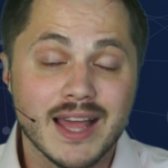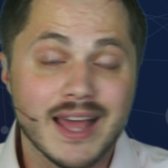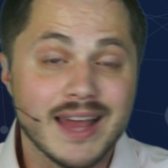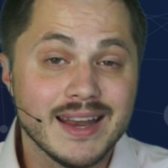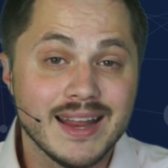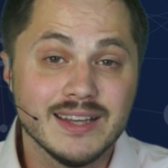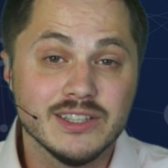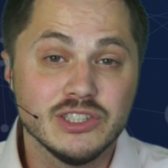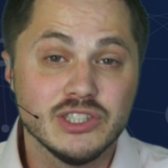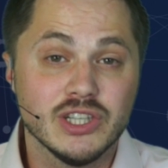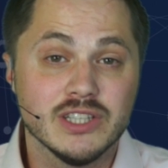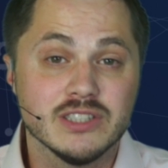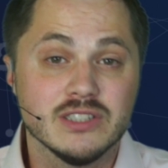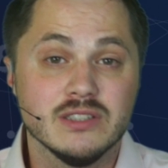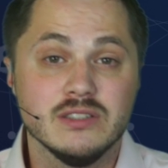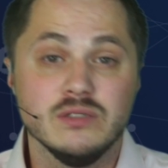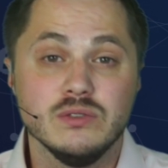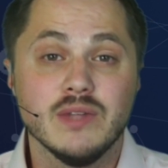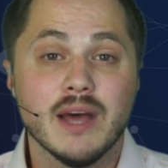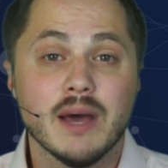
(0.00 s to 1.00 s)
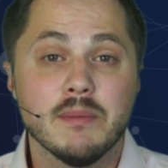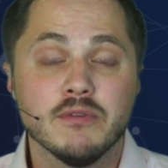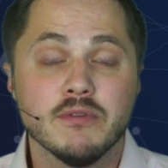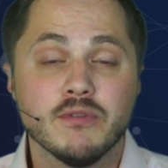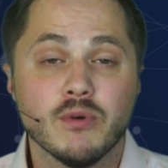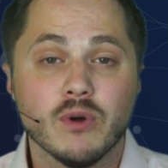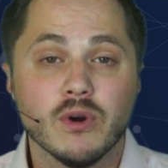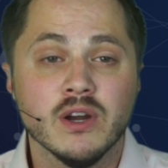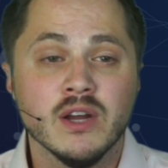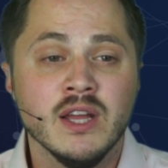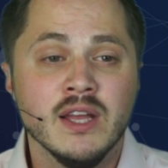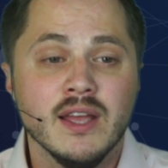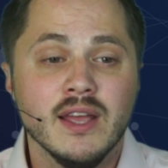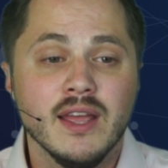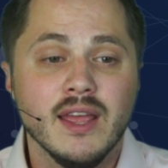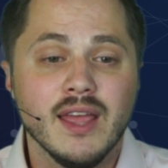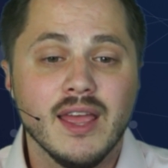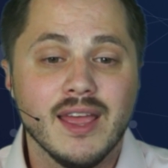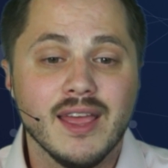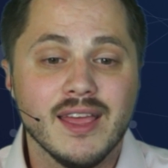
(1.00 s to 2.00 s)
I hadn't had a chance to do that before,
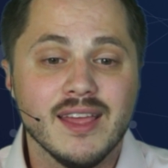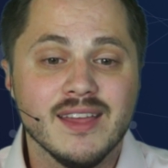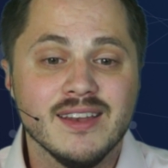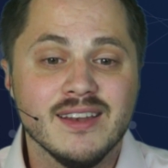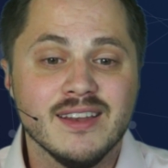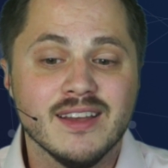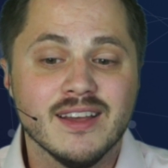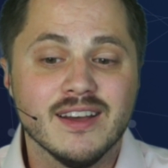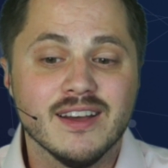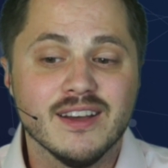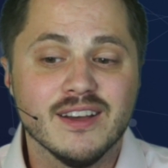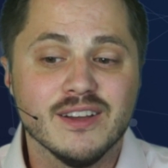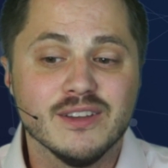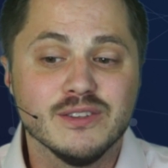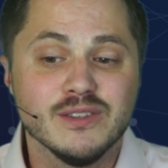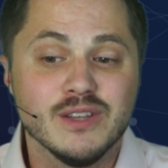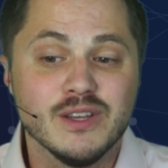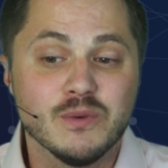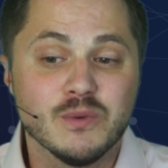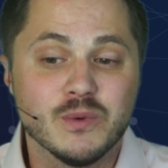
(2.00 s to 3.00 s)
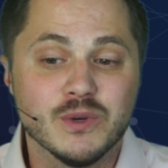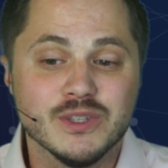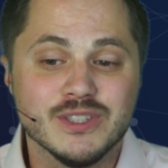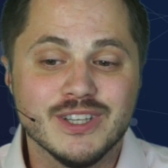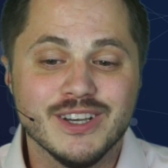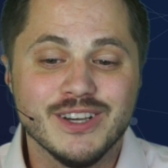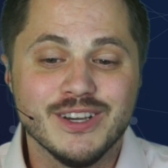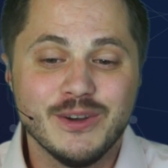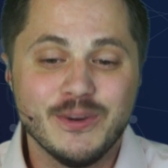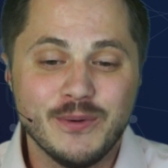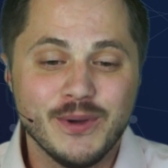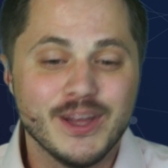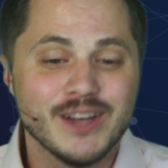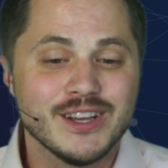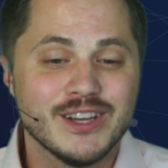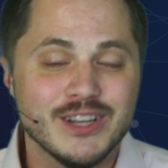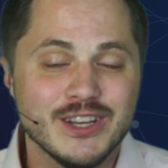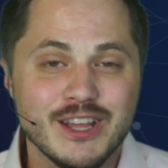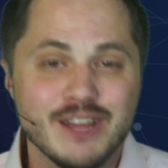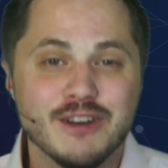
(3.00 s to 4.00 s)
and we had
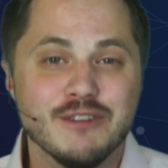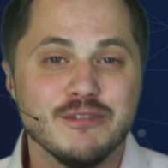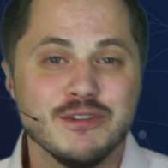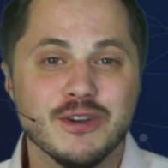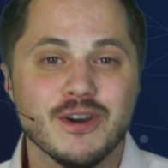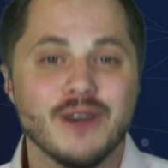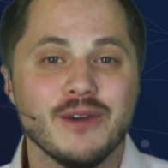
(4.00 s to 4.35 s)
a good interview.